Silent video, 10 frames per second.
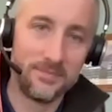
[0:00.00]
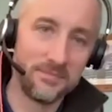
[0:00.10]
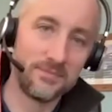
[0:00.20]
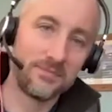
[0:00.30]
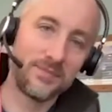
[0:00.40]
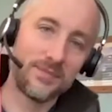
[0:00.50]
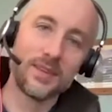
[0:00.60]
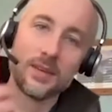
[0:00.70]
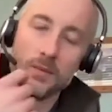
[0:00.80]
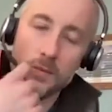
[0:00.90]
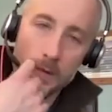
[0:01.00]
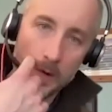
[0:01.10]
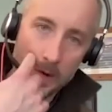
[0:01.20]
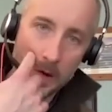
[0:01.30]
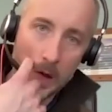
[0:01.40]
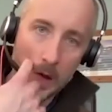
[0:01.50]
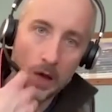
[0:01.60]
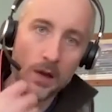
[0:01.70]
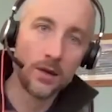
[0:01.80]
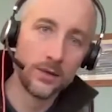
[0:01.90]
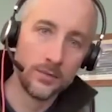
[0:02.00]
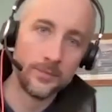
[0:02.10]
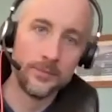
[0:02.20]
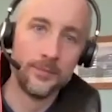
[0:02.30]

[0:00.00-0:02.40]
And that's what happens with this sort of